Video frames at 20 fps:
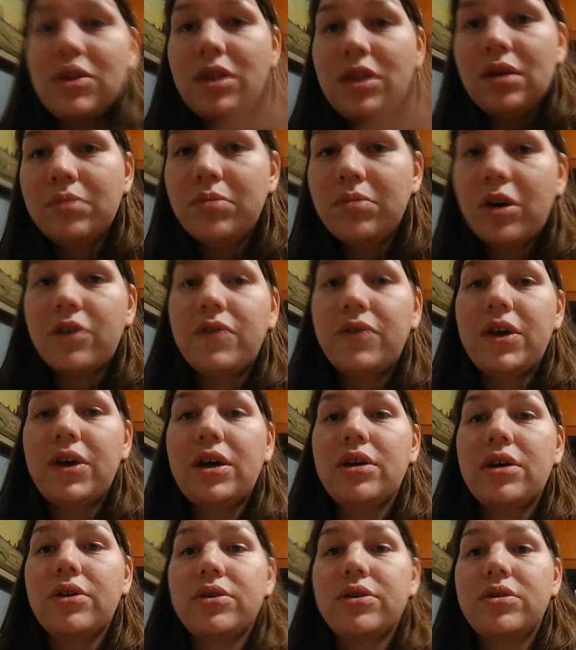most
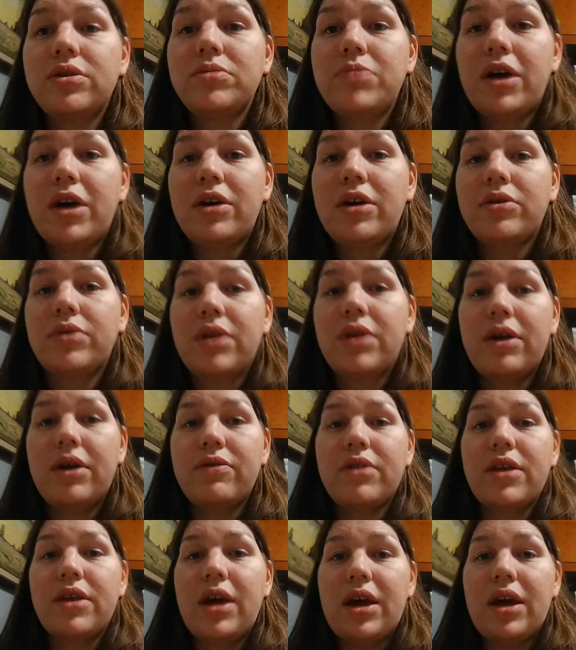vehicles do better whenever
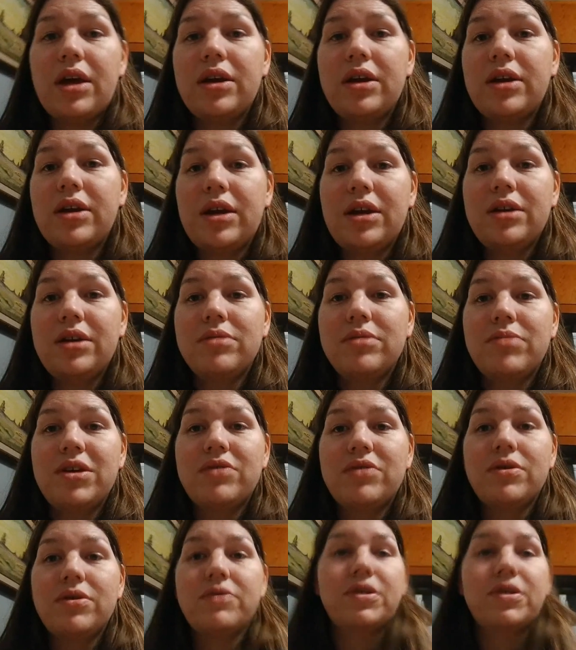they need to be driven.